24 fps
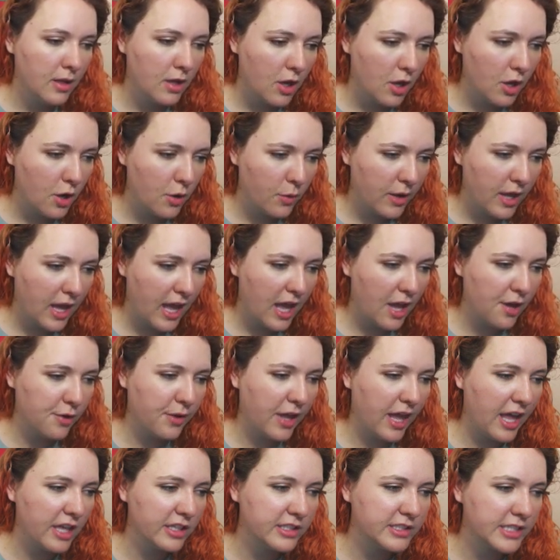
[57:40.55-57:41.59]

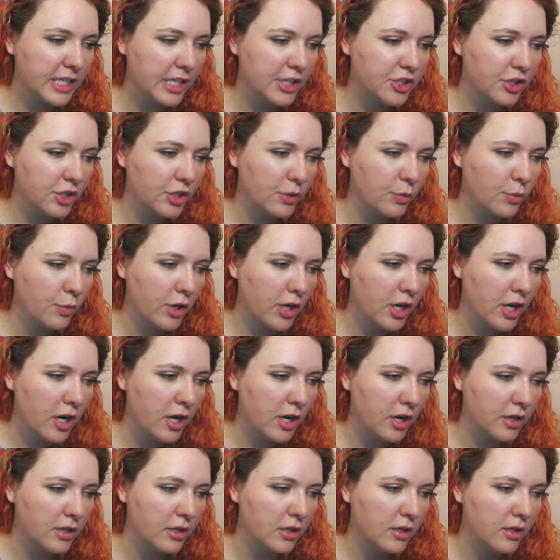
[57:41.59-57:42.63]
Okay is such a good
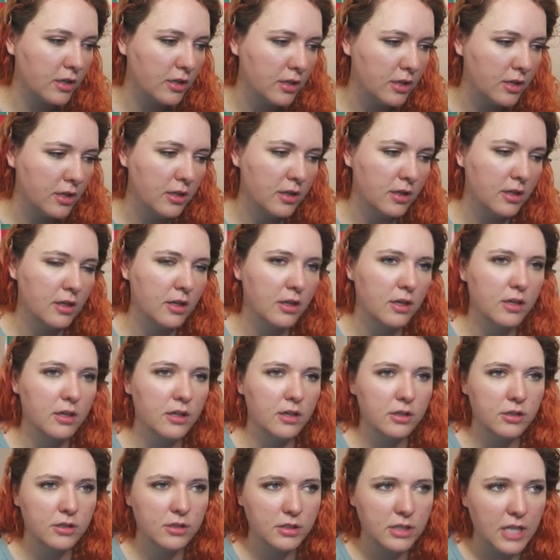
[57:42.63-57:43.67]
word.
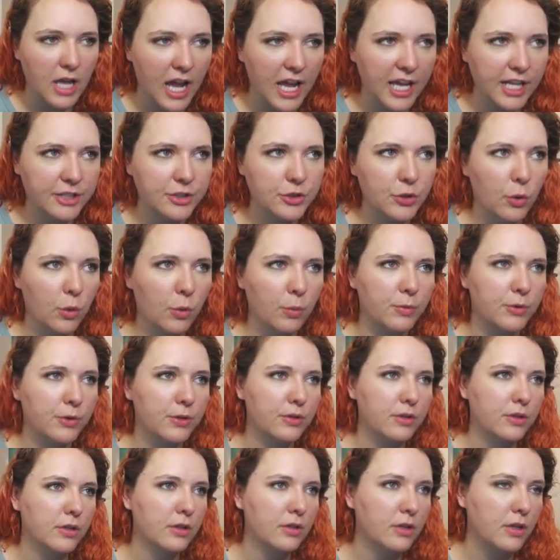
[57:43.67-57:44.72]
Daijoubu.
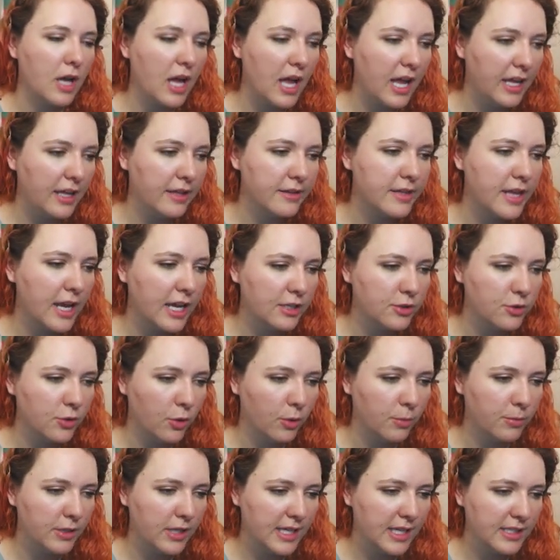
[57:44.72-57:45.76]
Hi,
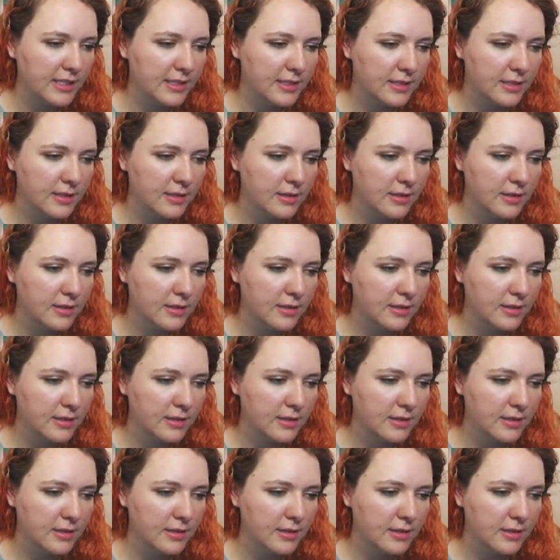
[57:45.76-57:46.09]
daijoubu desu.